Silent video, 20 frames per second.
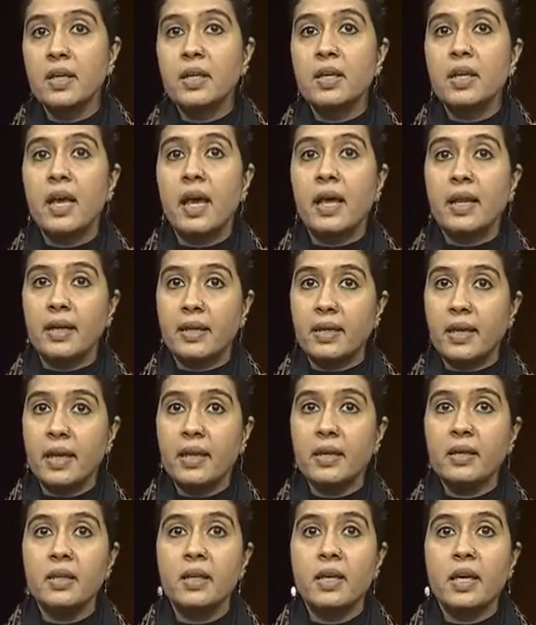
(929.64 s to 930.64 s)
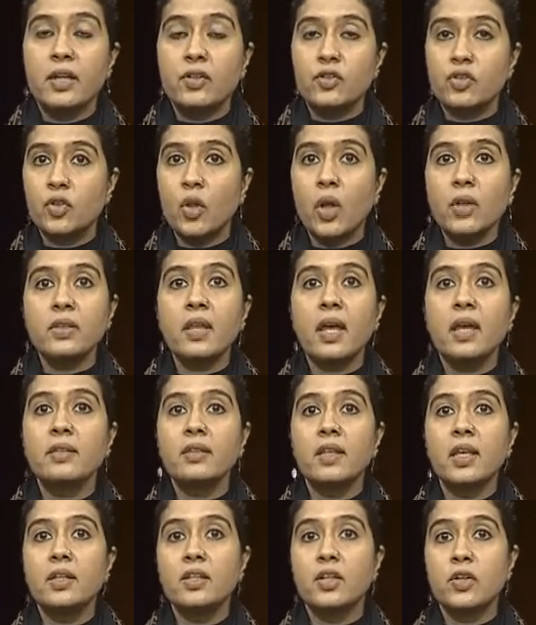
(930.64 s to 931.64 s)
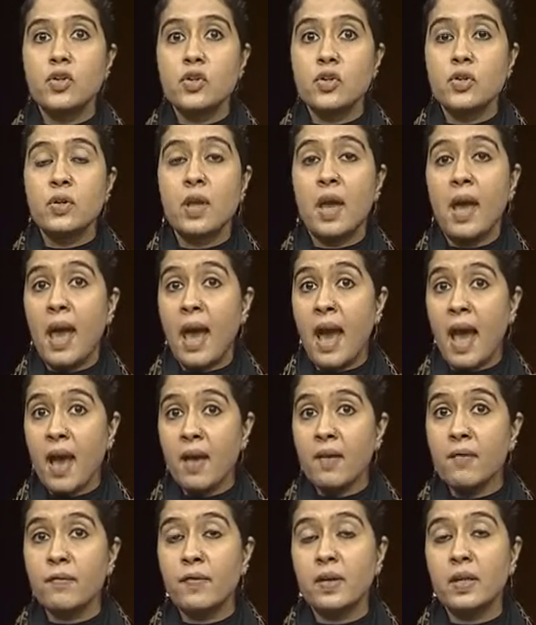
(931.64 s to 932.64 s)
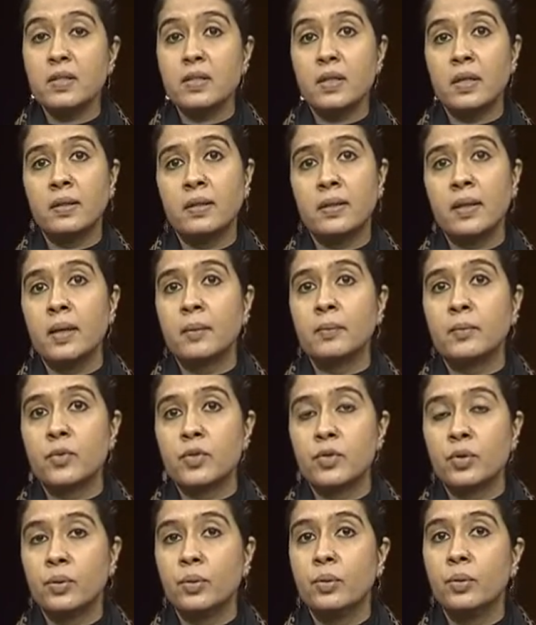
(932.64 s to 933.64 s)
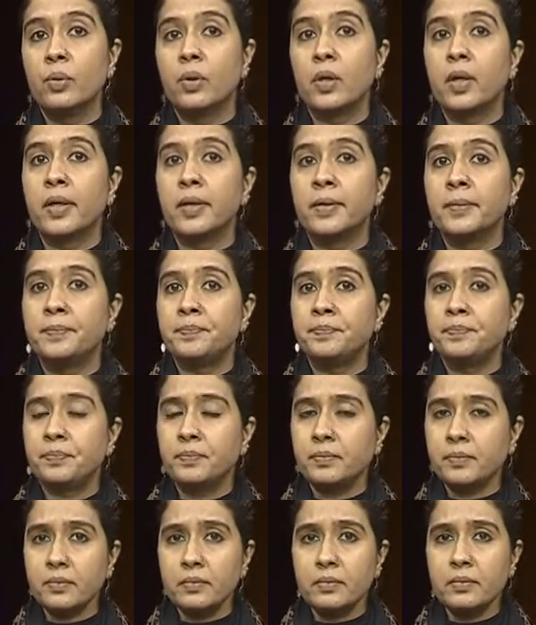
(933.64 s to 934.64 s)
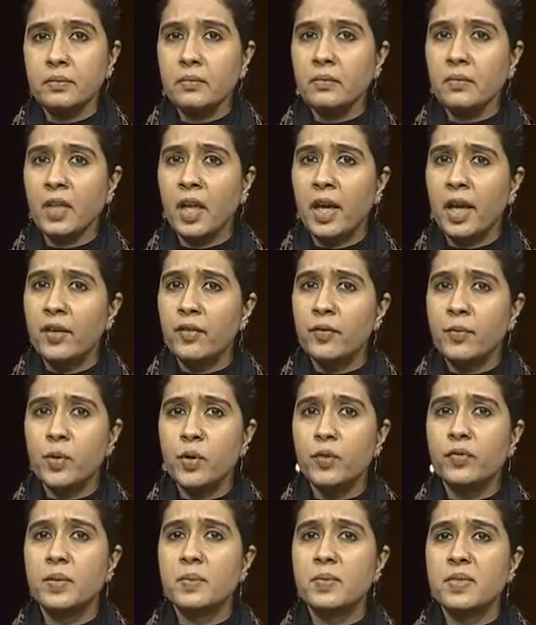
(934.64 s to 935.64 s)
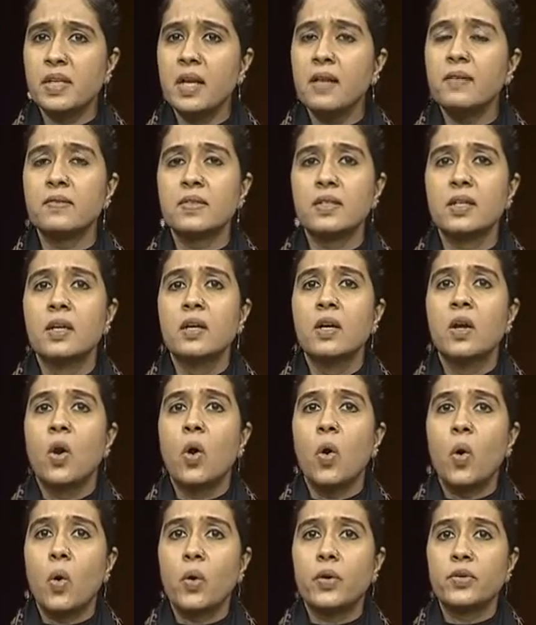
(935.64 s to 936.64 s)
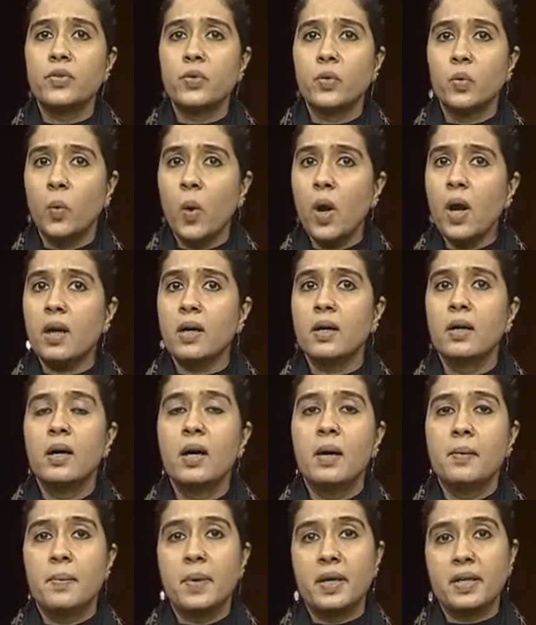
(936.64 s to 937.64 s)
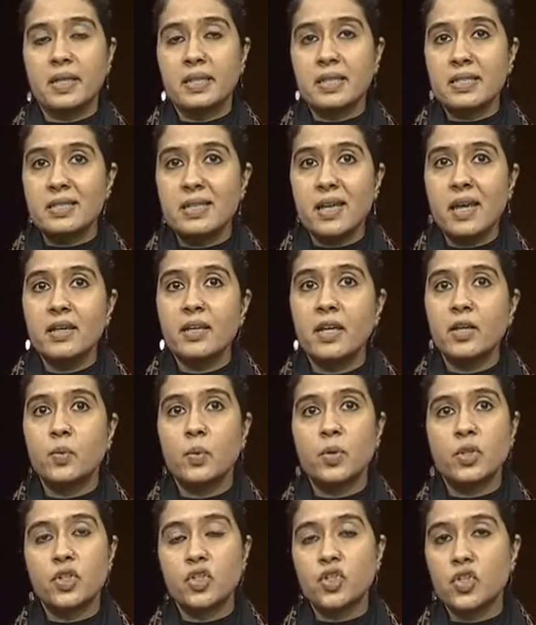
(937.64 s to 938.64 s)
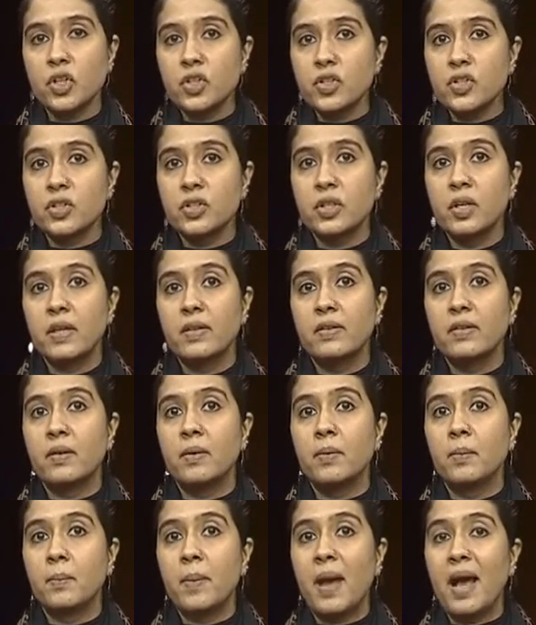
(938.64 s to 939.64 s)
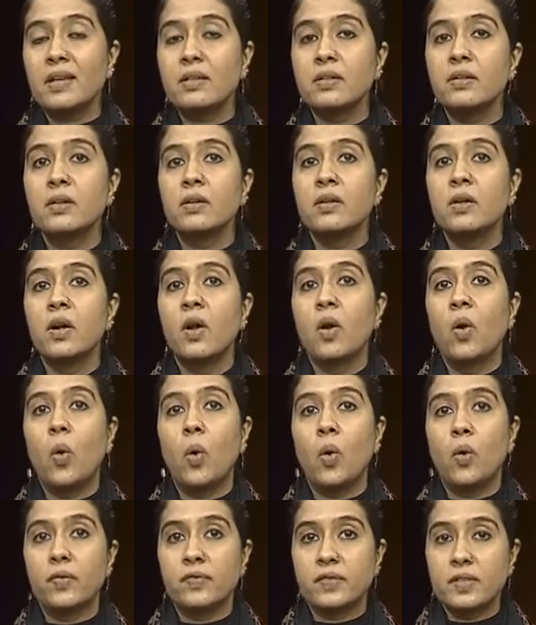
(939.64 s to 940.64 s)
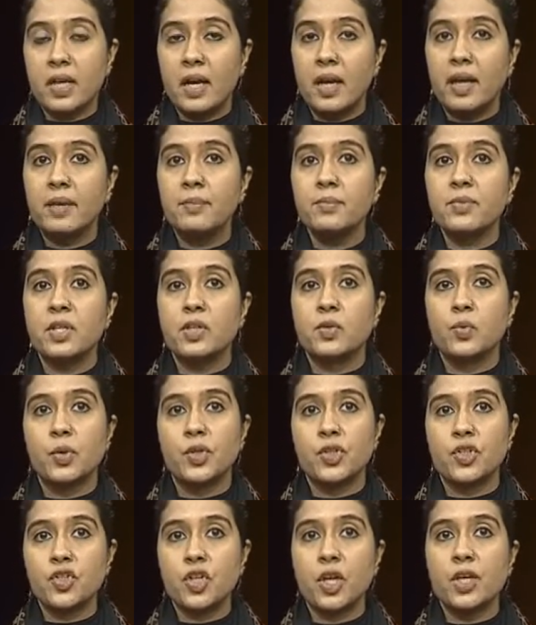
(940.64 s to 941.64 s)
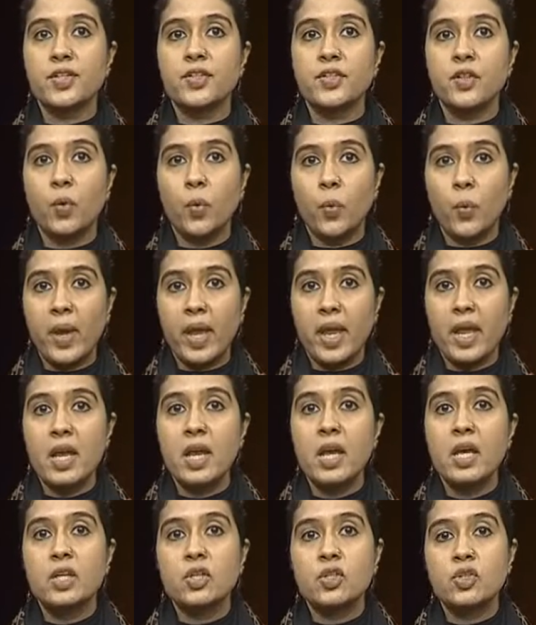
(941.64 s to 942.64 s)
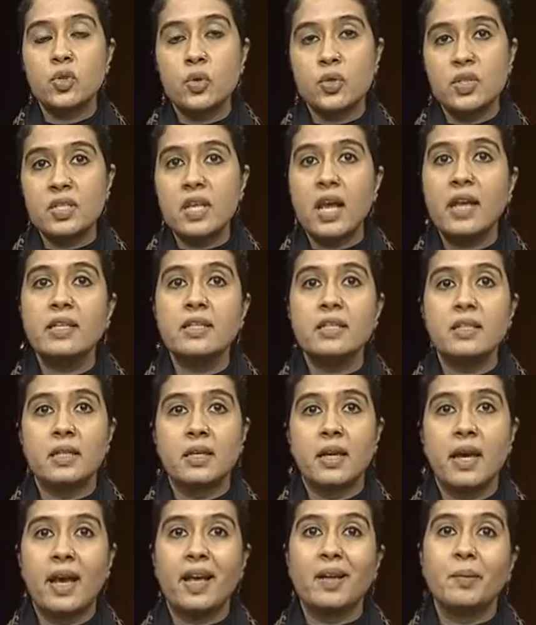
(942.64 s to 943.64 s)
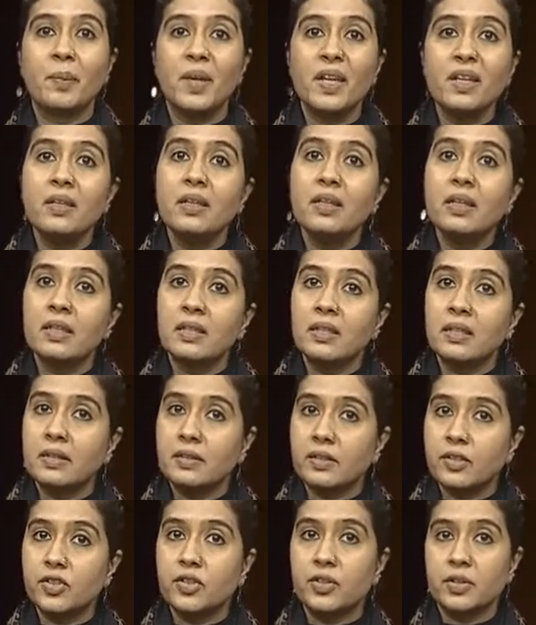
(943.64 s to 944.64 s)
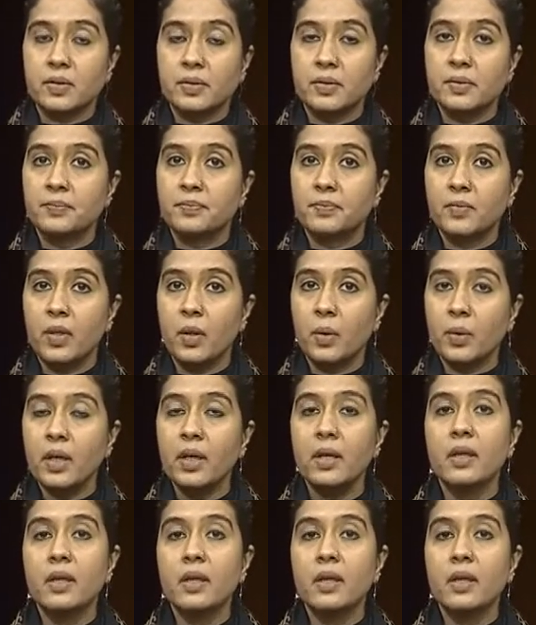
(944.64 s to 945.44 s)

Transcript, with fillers: And again, it's not that they didn't have it in them to um, kind of prove themselves or to work, but instead it was just the matter of times, it was just the way society had been conditioned. Okay,